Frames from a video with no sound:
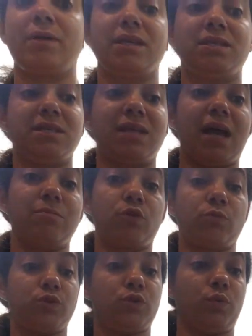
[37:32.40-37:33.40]
It's a time
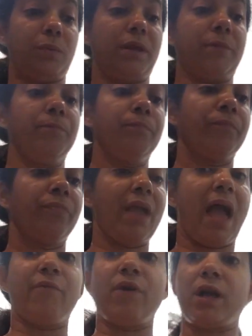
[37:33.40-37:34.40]
consuming.
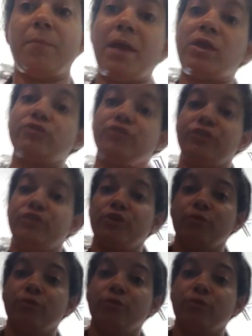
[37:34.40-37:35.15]
I recommend you season your